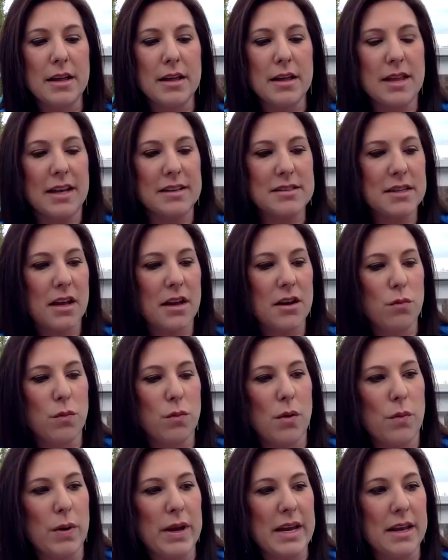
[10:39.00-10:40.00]
that's kind of
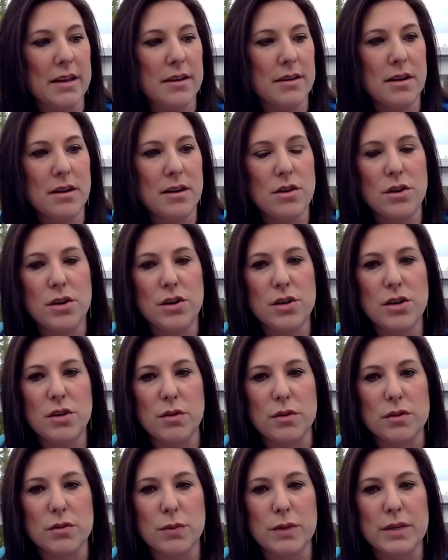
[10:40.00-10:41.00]
what we continue to
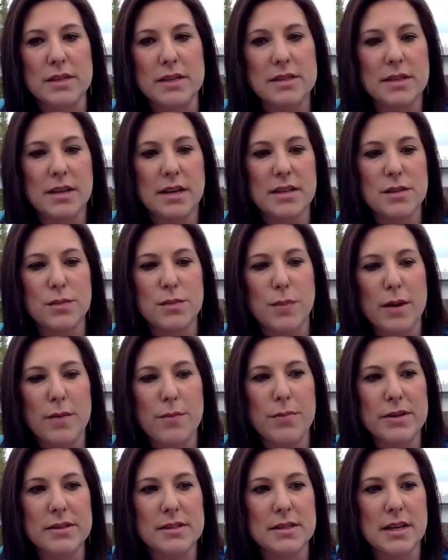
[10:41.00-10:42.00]
do is we discuss my
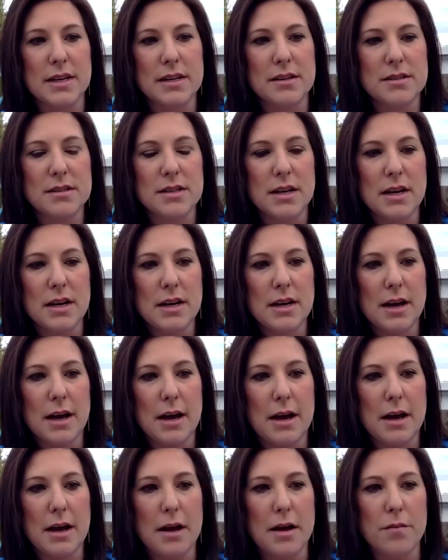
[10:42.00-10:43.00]
business.
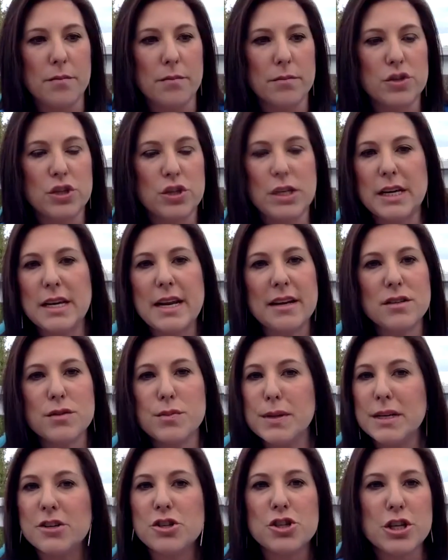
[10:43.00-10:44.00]
Um, she didn't ask
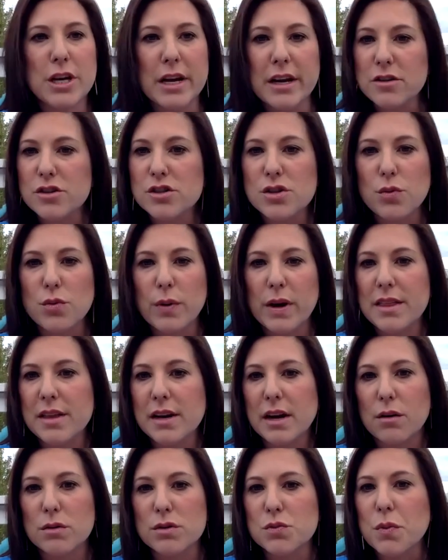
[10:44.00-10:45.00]
me to change the way that
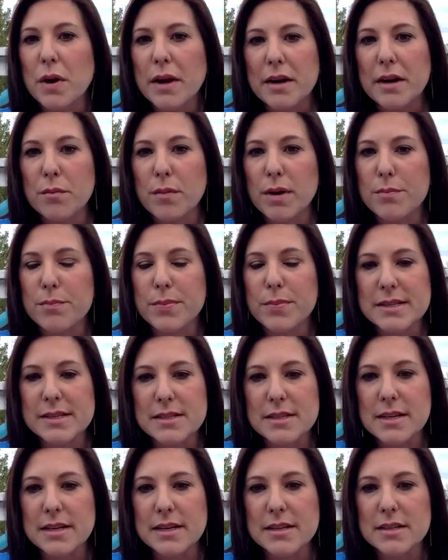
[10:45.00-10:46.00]
I was running my
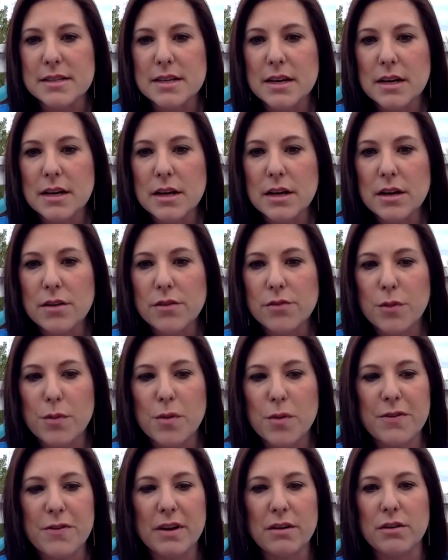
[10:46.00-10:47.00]
business from
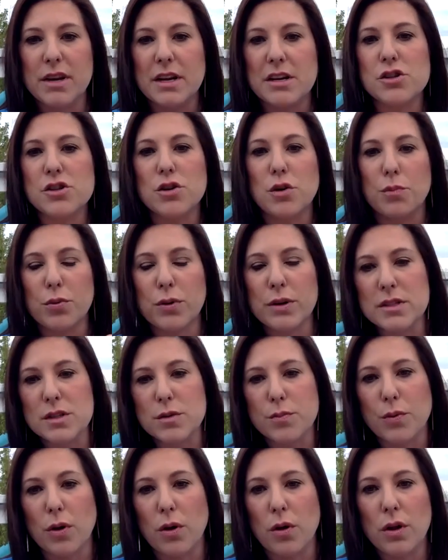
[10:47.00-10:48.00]
a foundational
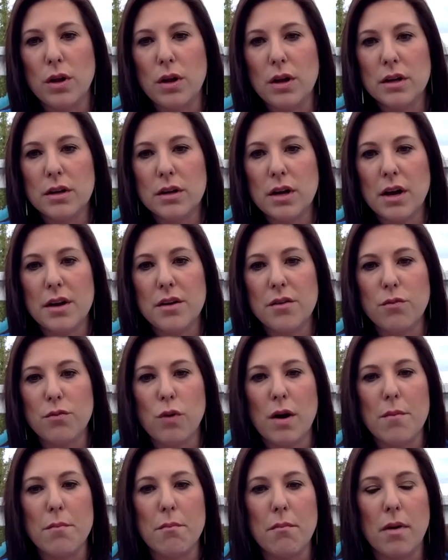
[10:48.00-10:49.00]
principle kind of
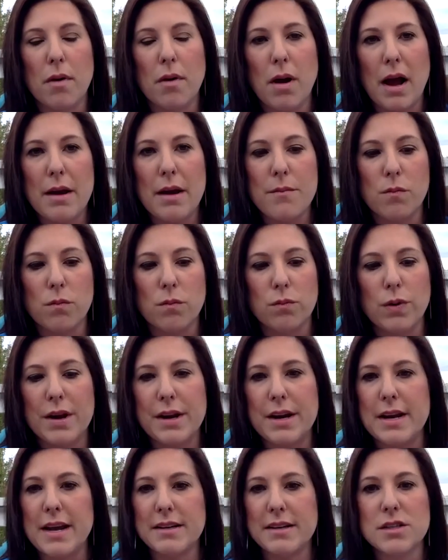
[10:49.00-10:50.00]
what I
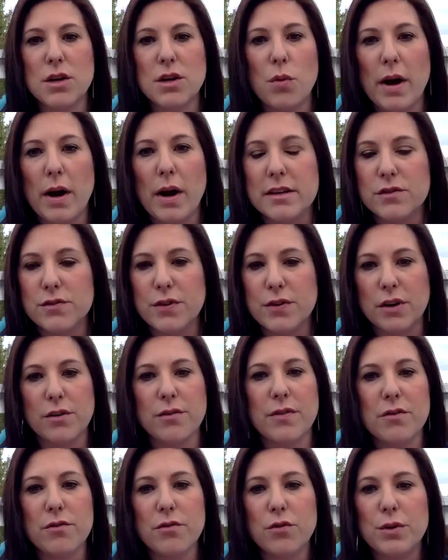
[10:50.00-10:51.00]
run an SOI, sphere
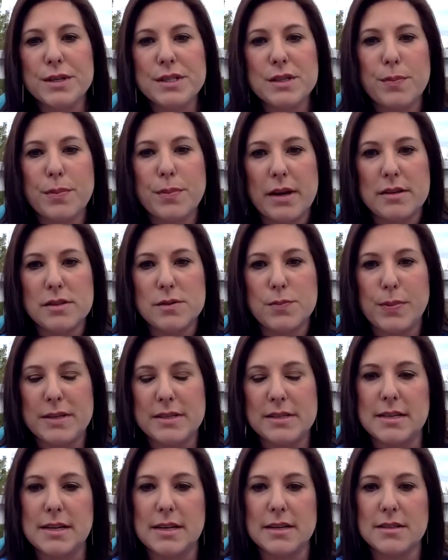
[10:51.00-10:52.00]
of influence based
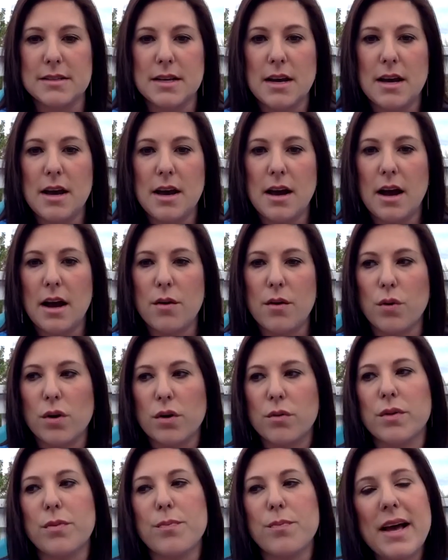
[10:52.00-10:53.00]
business. I
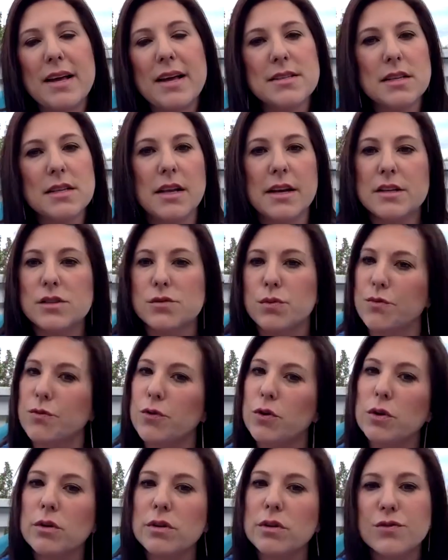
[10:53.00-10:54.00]
work with past clients,
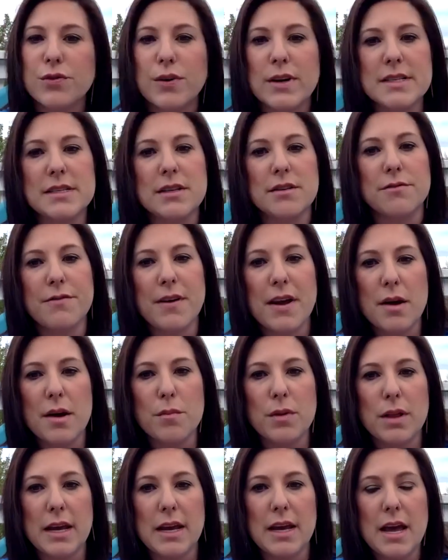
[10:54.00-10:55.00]
referrals, friends, and
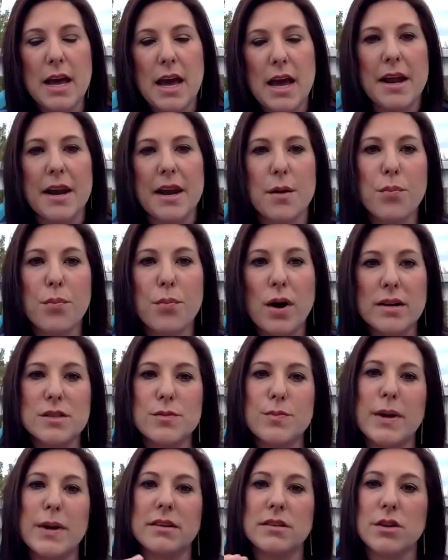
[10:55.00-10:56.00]
family, and I
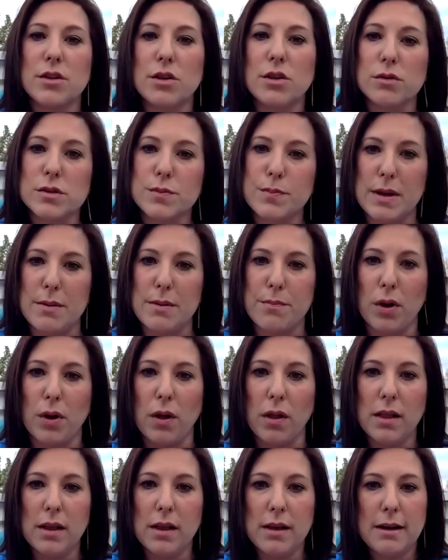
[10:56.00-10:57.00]
prospect to those
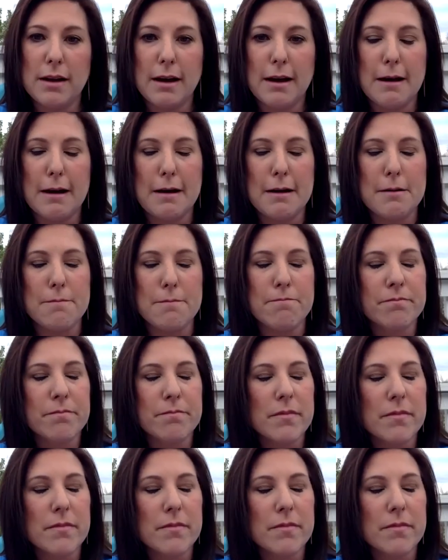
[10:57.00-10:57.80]
people. Um, so